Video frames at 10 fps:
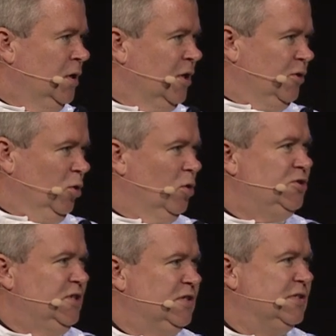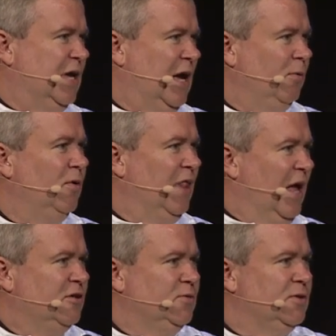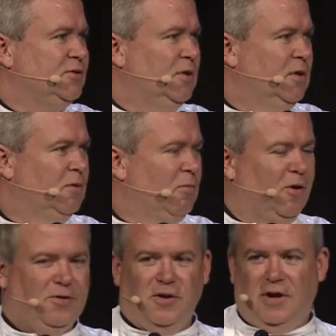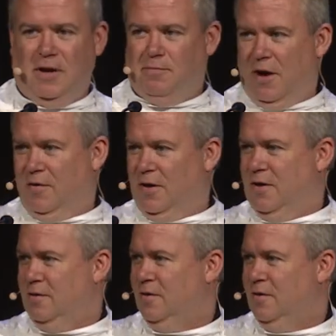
that the Lord Jesus had with Lazarus, Martha, and Mary.